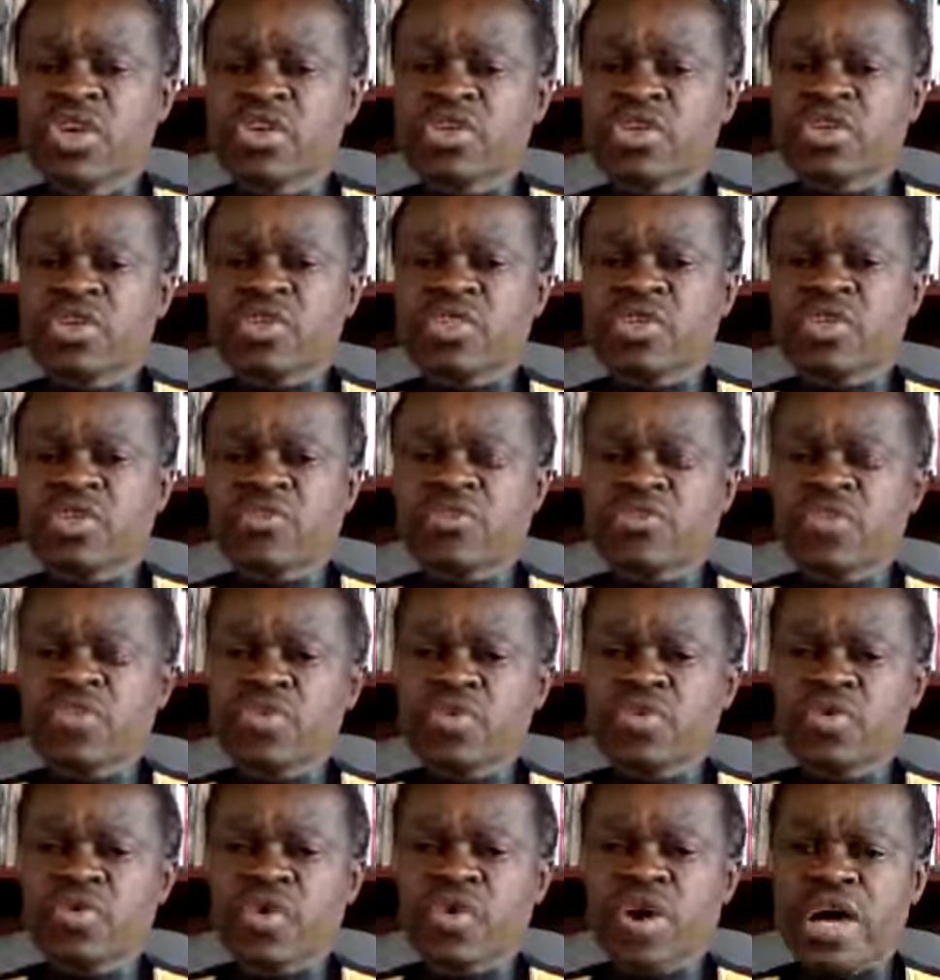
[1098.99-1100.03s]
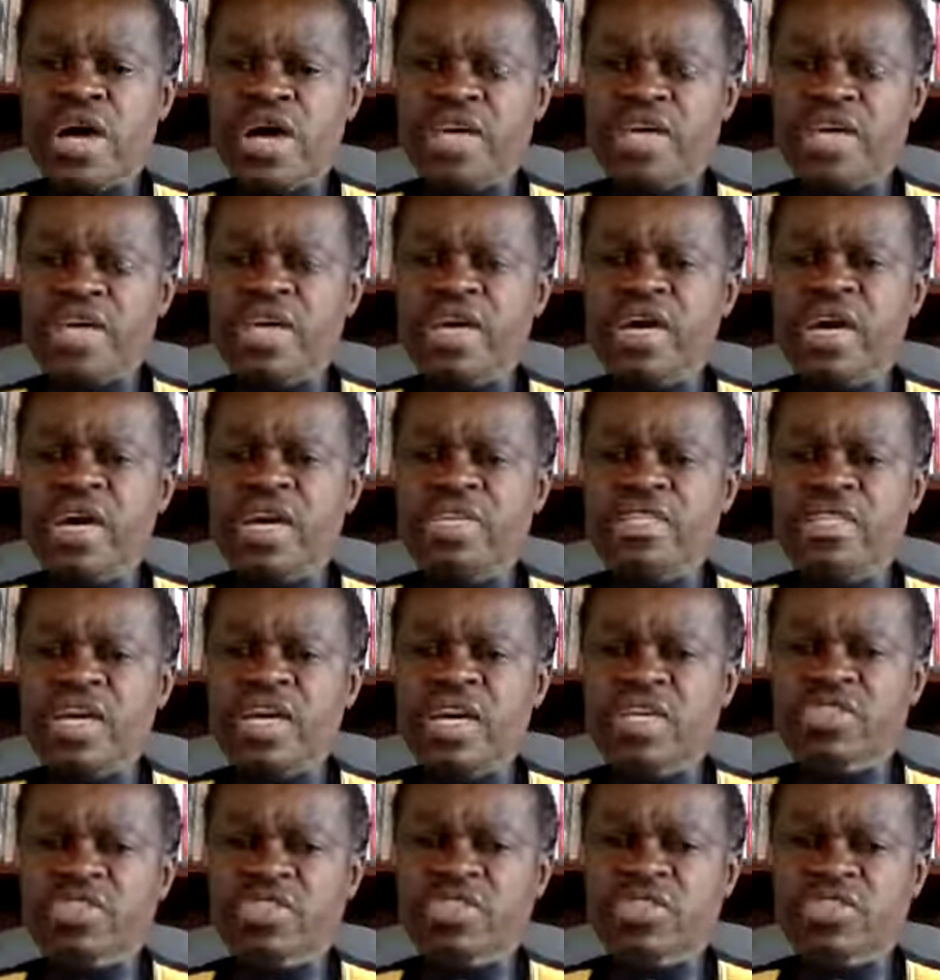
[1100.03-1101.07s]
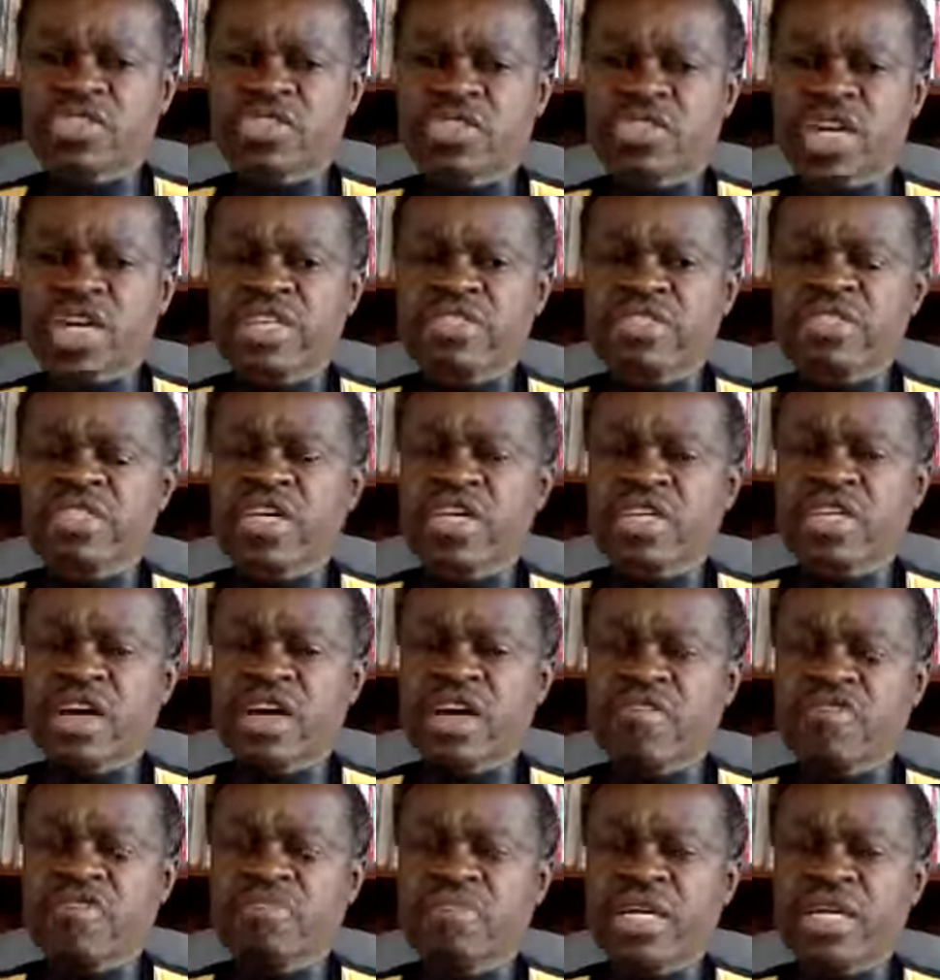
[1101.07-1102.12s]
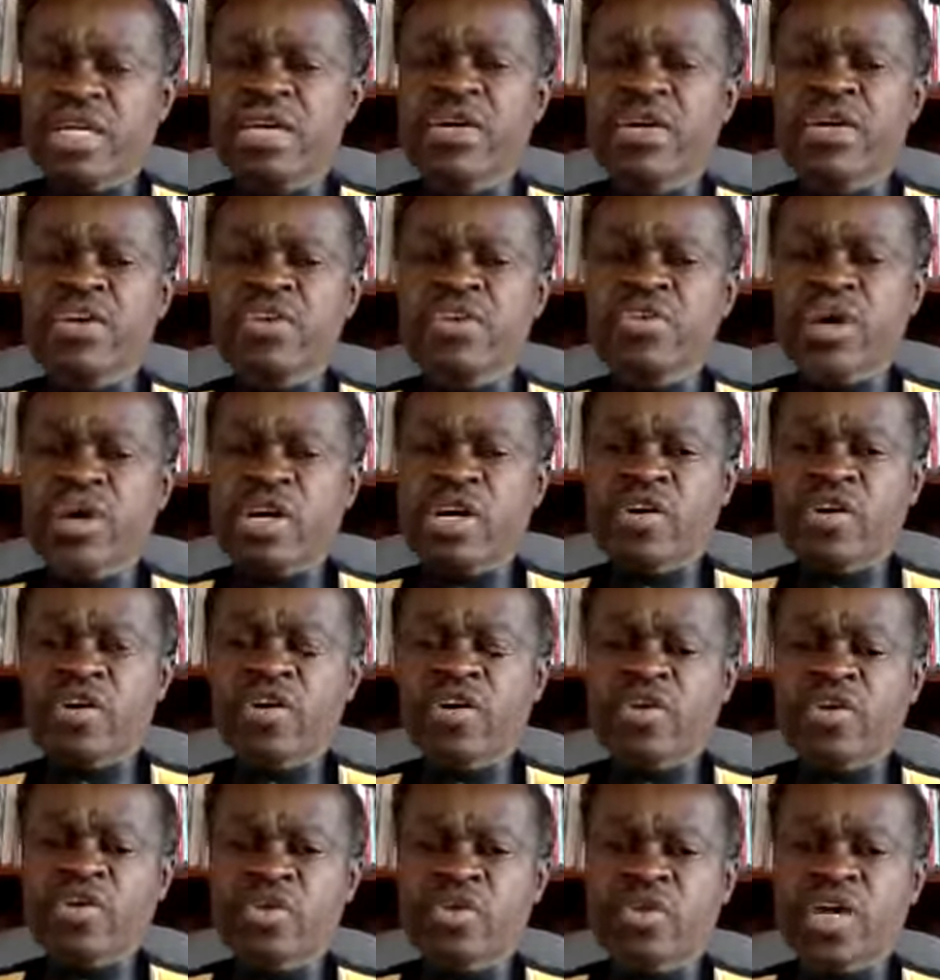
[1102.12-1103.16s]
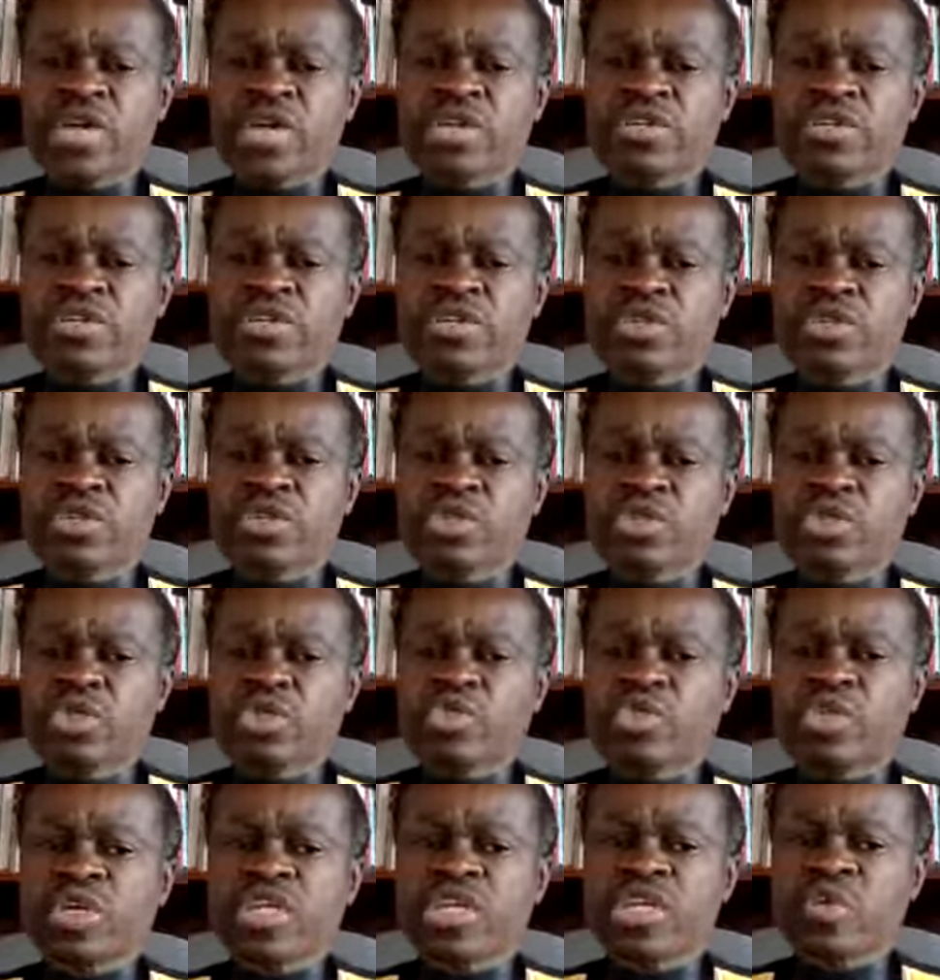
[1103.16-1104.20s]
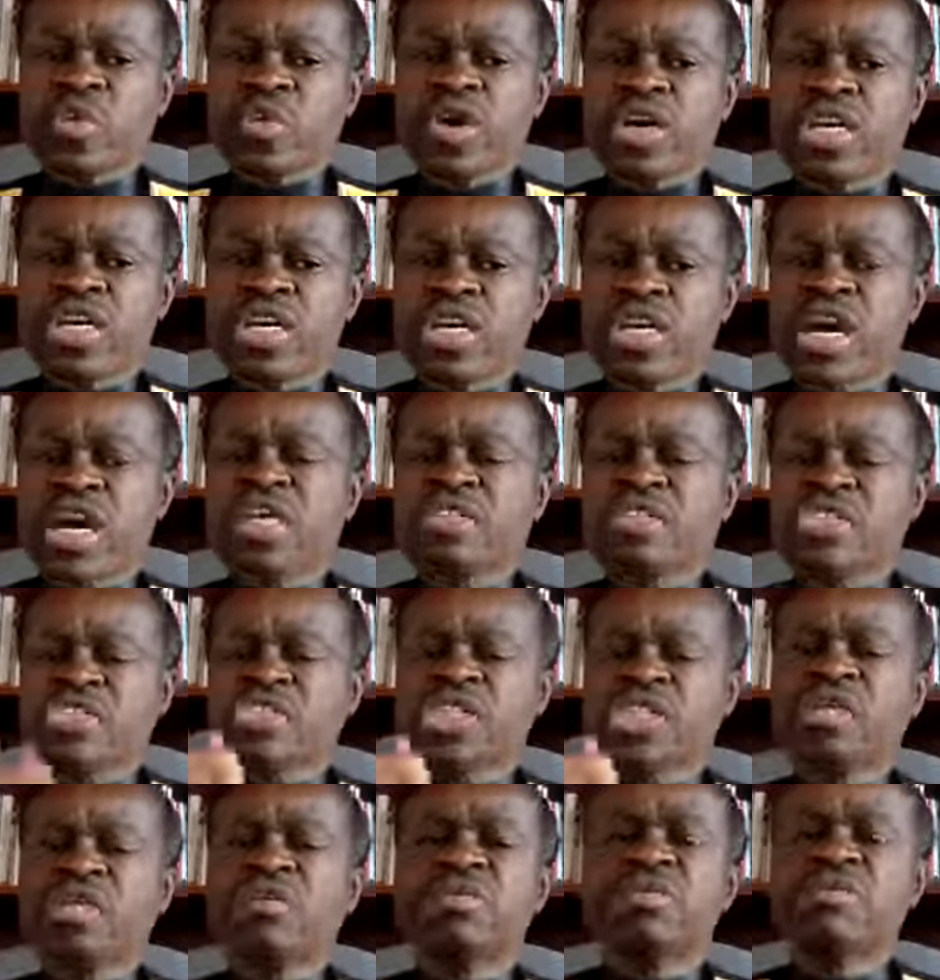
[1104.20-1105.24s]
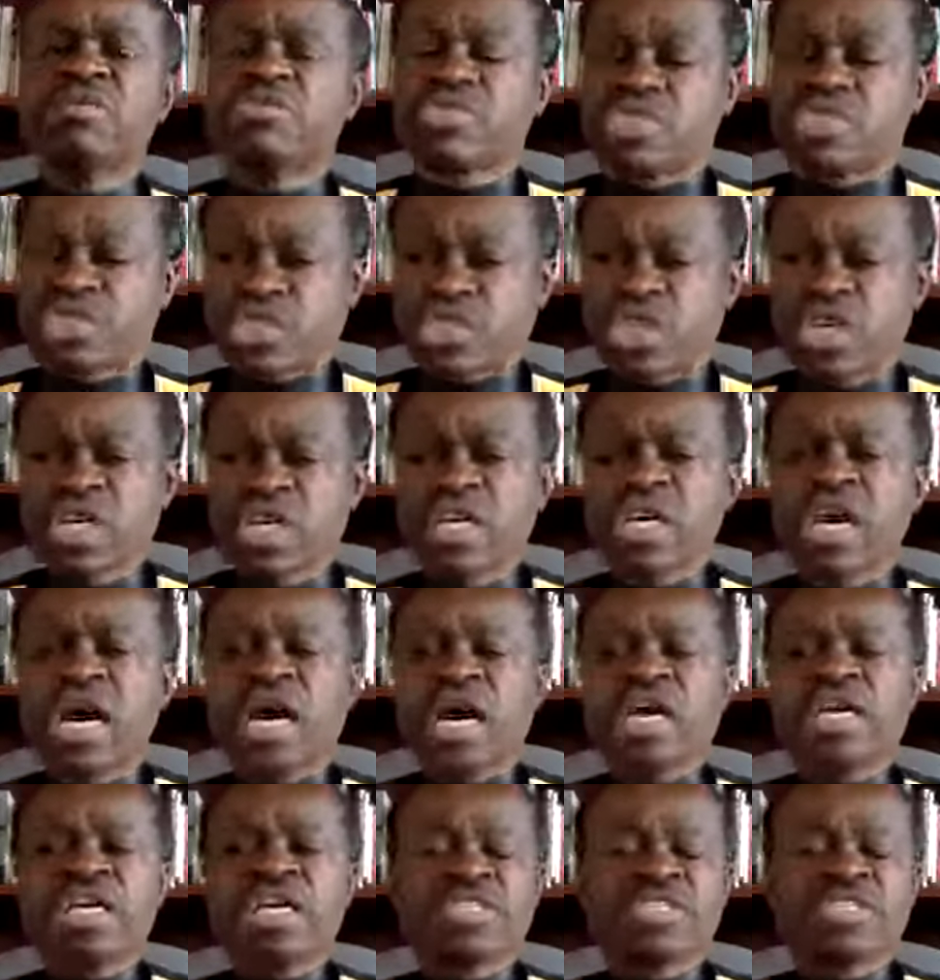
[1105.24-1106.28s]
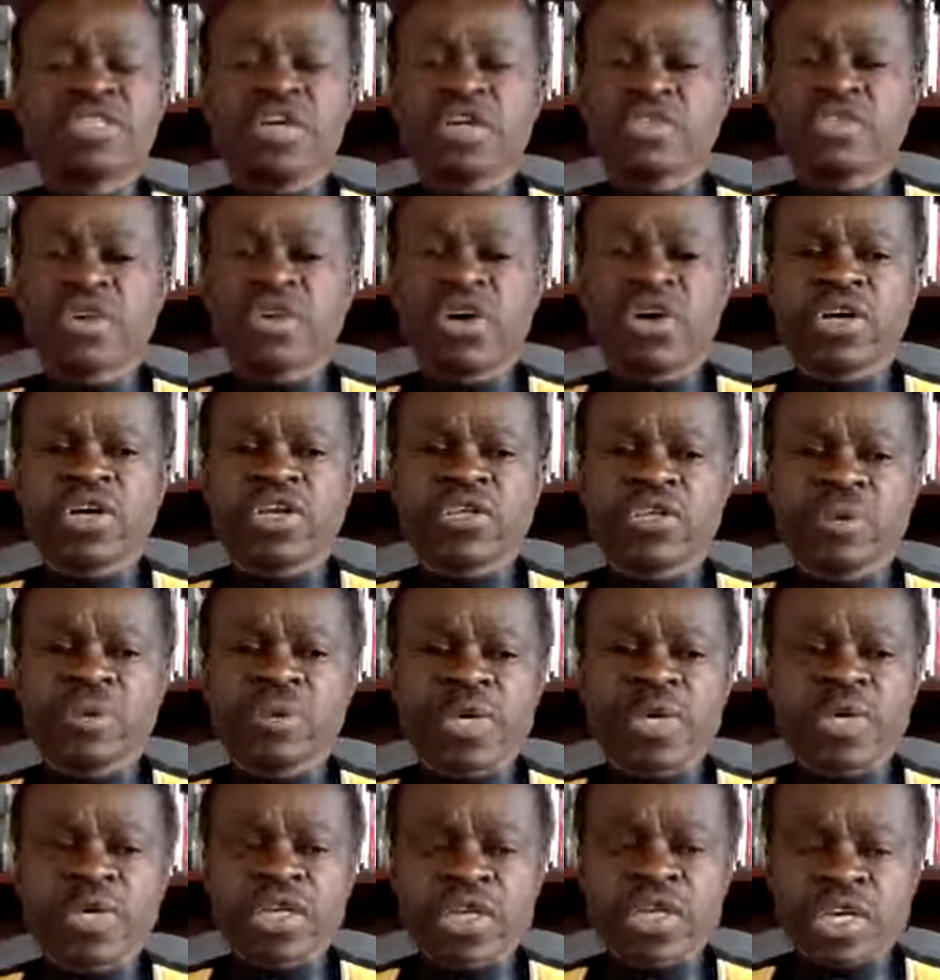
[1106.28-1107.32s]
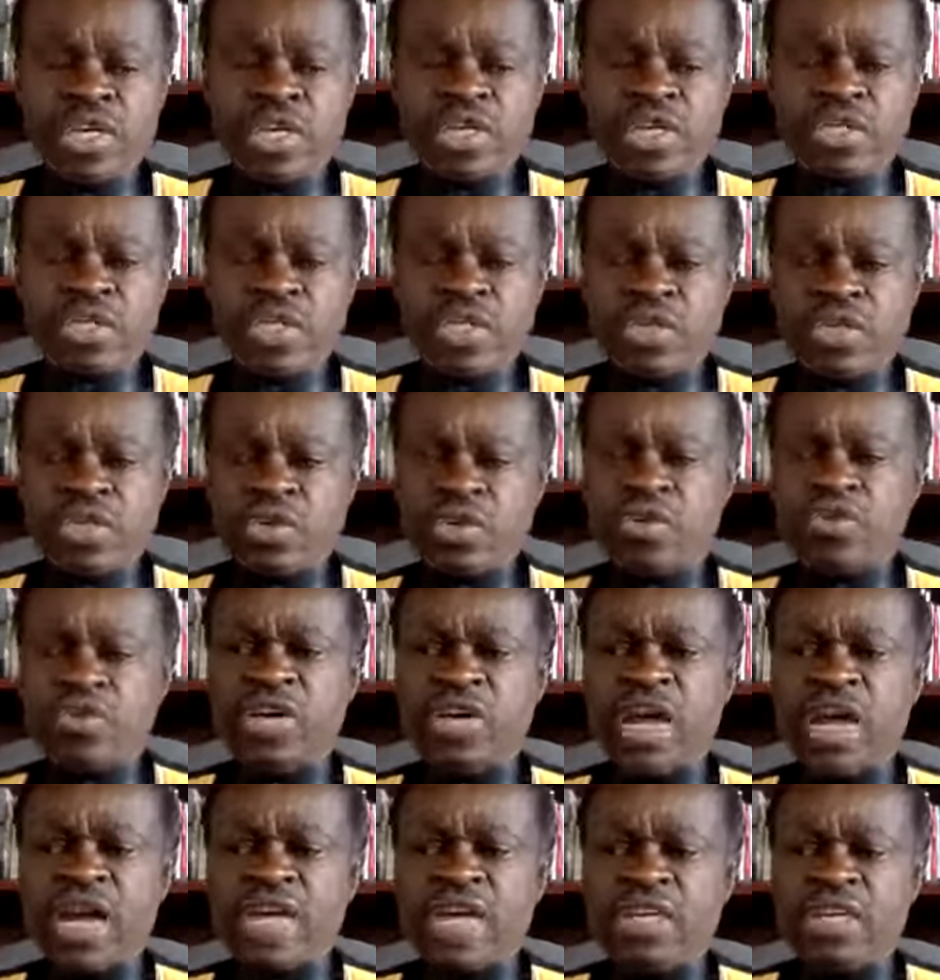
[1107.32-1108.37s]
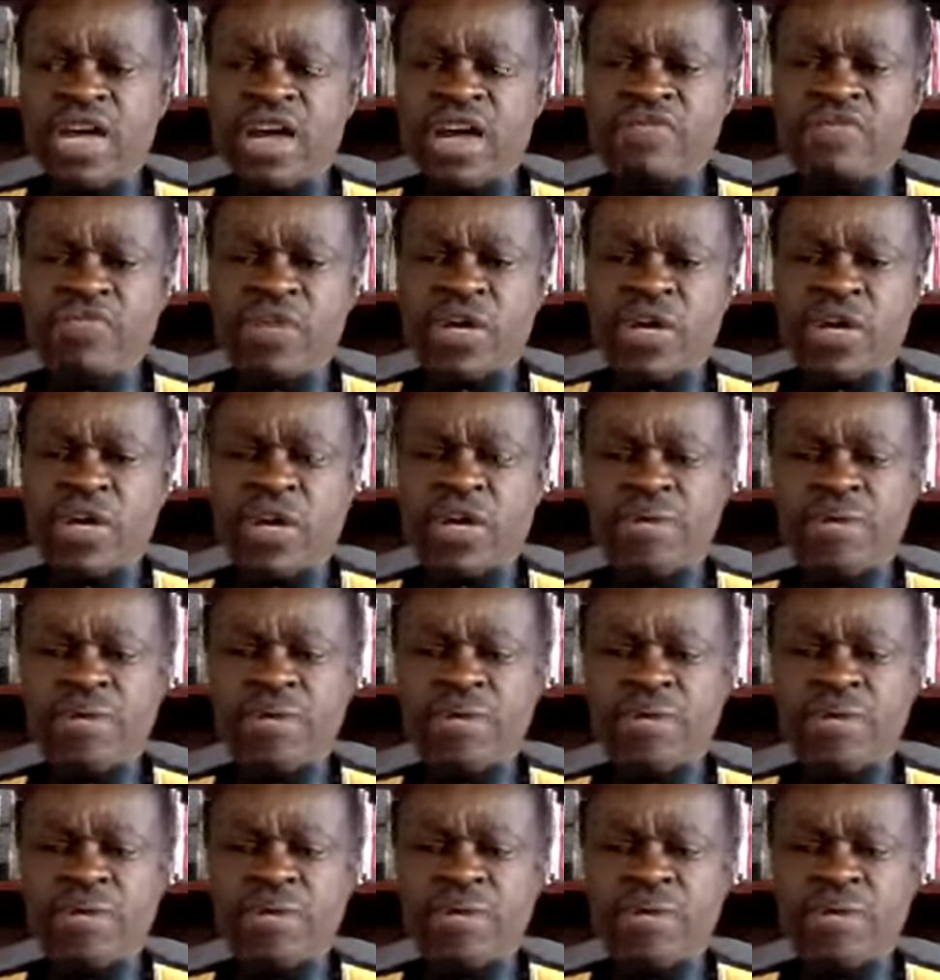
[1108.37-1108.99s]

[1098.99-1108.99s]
Those of you who are here as heads of states and government, you are going to get used to 21 gun salutes, and it's not going to be easy to unite Africa.